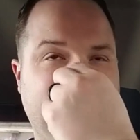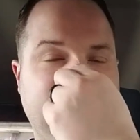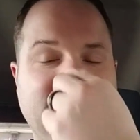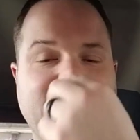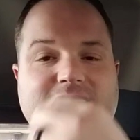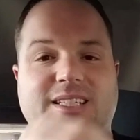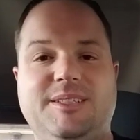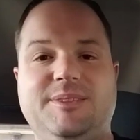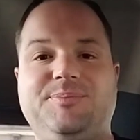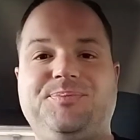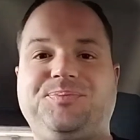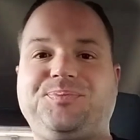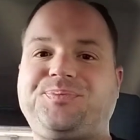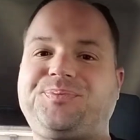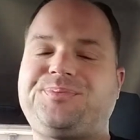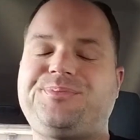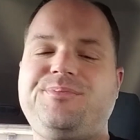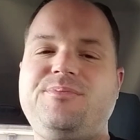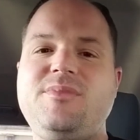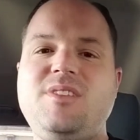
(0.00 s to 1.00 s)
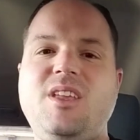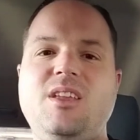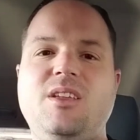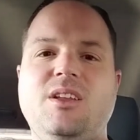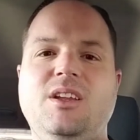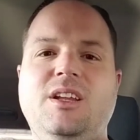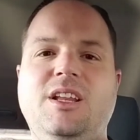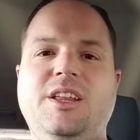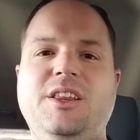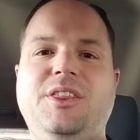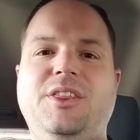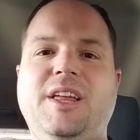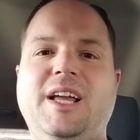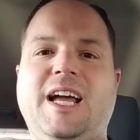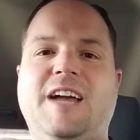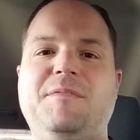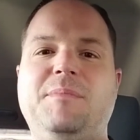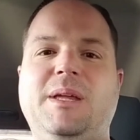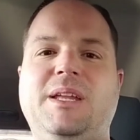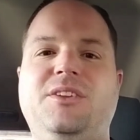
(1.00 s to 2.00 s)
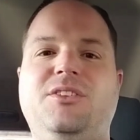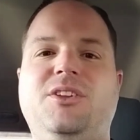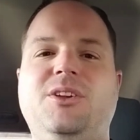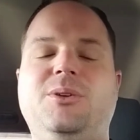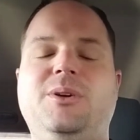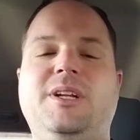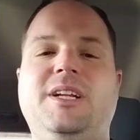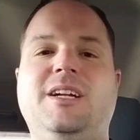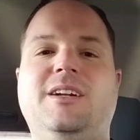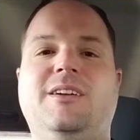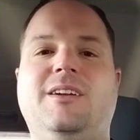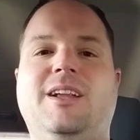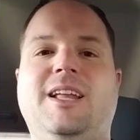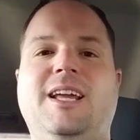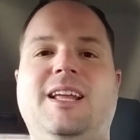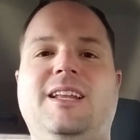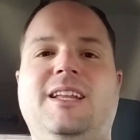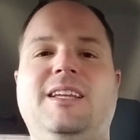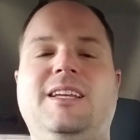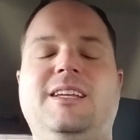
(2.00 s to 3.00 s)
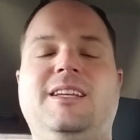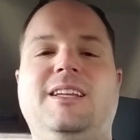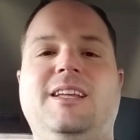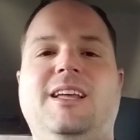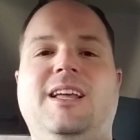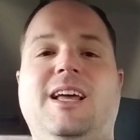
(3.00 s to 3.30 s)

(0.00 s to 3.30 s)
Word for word: Um, Another thing I've been doing here lately,